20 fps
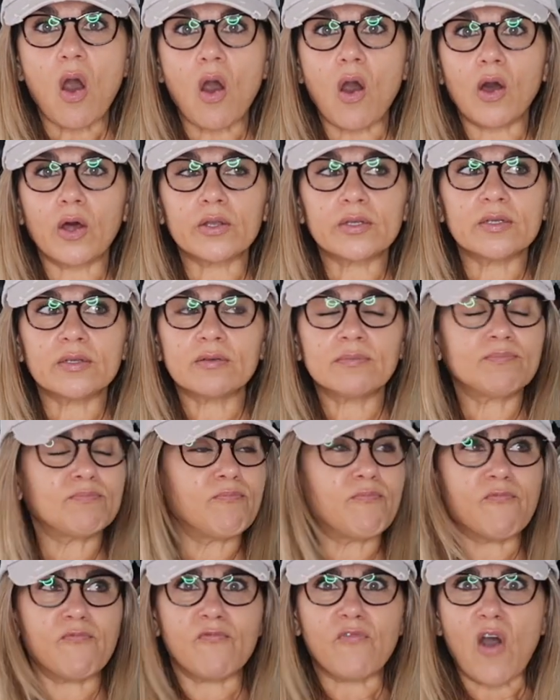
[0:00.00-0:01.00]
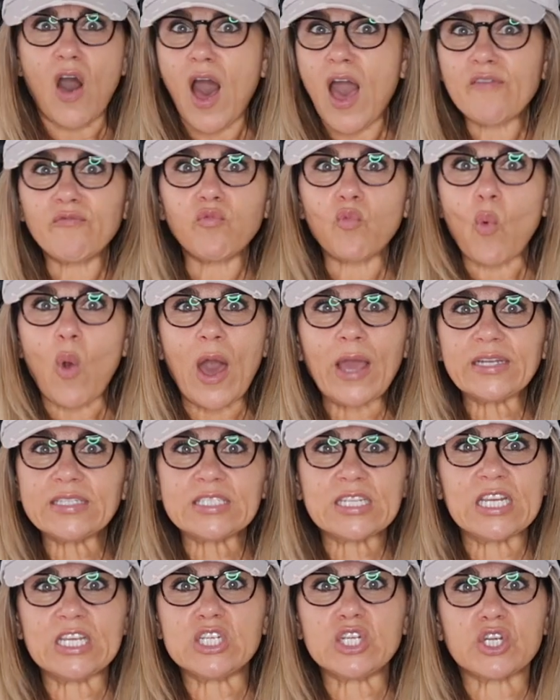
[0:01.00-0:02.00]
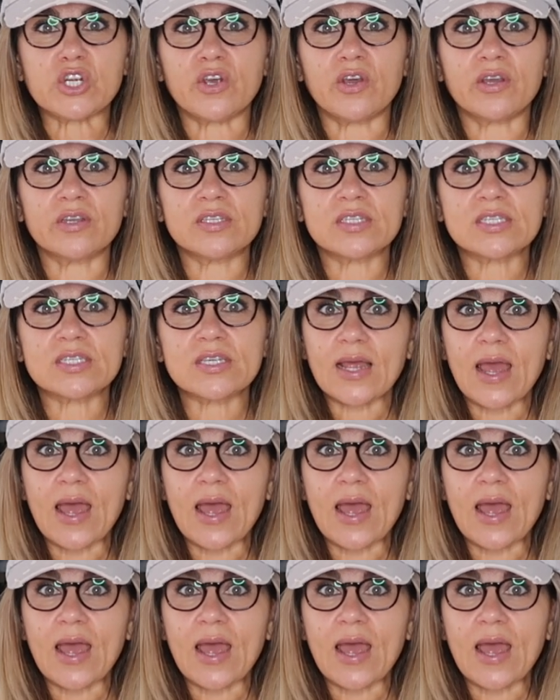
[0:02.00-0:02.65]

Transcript: on 5 white t-shirts